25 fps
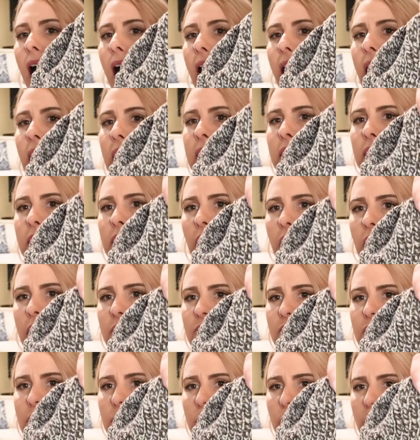I
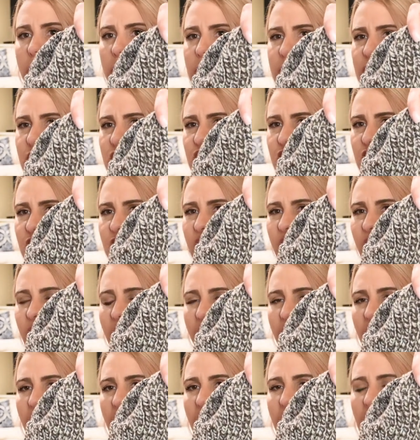love the way she
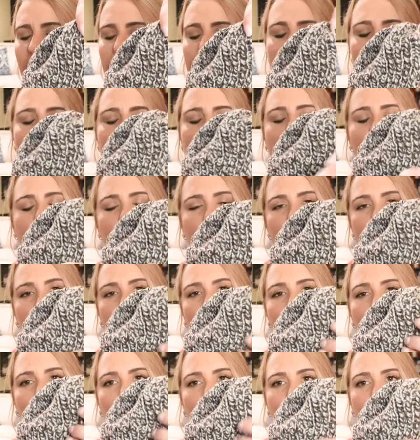has,
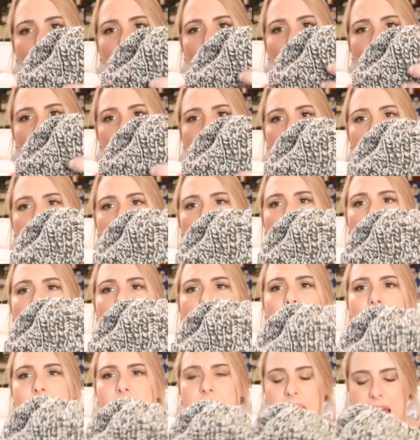you
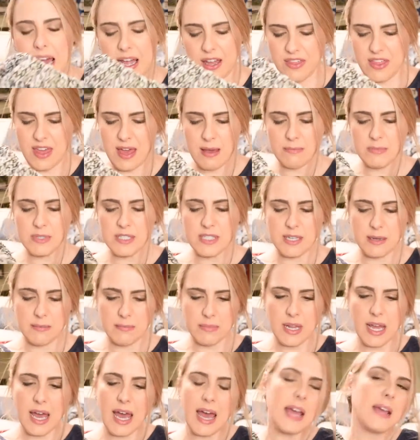connect them.
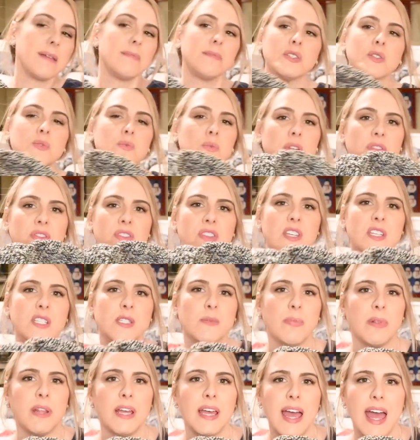Sometimes with the
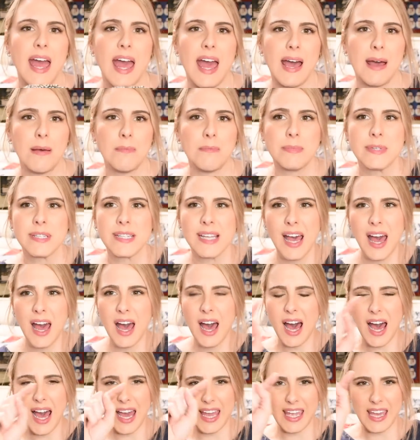split hems,
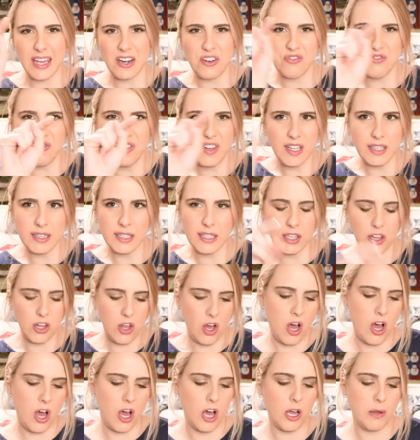I get a really
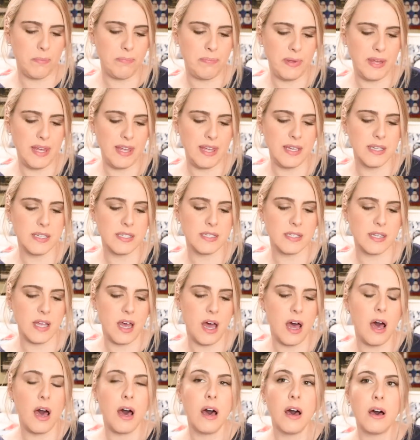long piece
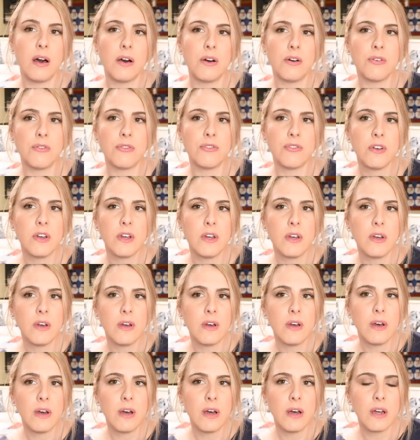of
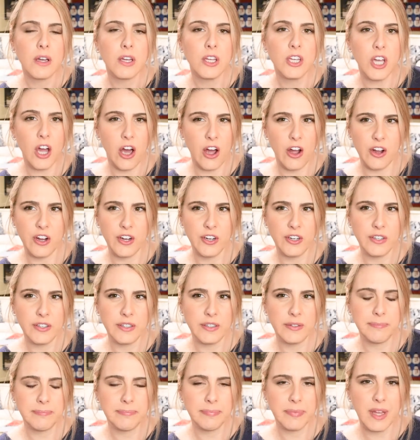
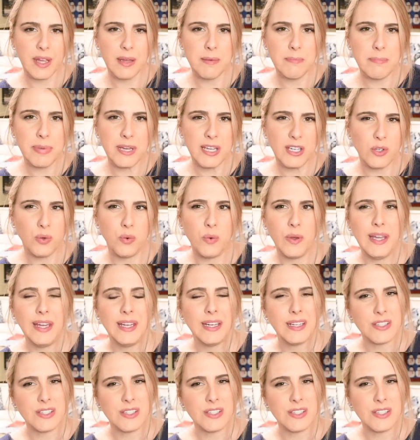yarn in between.